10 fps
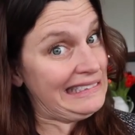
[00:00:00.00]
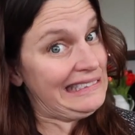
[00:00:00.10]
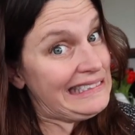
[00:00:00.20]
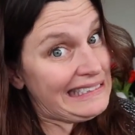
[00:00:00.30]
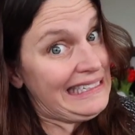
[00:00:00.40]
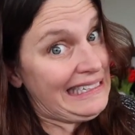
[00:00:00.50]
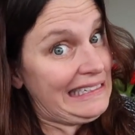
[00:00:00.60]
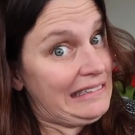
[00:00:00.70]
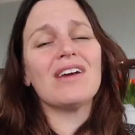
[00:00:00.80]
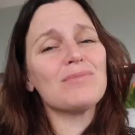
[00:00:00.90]
It's
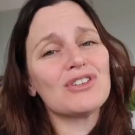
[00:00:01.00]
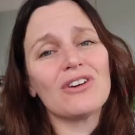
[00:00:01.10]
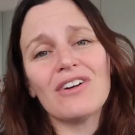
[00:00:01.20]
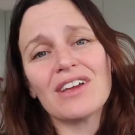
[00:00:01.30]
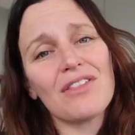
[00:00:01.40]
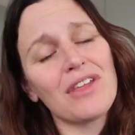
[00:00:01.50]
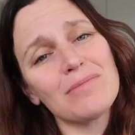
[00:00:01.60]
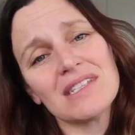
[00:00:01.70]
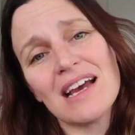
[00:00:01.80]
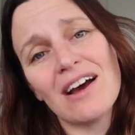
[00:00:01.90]
hitting. I'm sure I'll get a
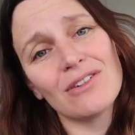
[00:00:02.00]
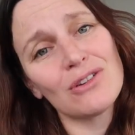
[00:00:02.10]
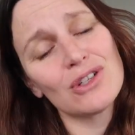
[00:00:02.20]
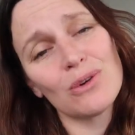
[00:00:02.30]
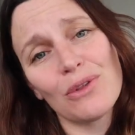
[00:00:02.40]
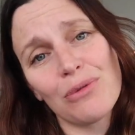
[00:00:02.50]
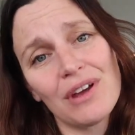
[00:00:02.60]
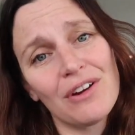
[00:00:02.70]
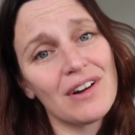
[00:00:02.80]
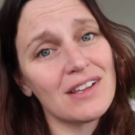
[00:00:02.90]
thumbs down or 2 or
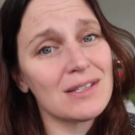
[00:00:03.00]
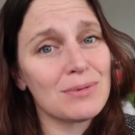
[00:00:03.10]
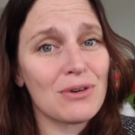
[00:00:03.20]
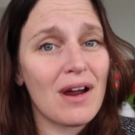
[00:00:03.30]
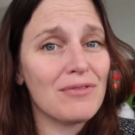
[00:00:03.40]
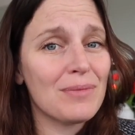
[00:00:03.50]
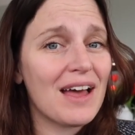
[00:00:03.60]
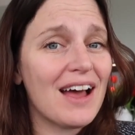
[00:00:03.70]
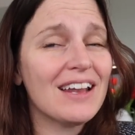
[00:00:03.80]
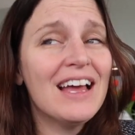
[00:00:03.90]
3 or an unsubscribe from
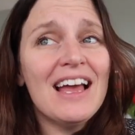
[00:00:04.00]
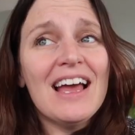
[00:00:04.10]
that.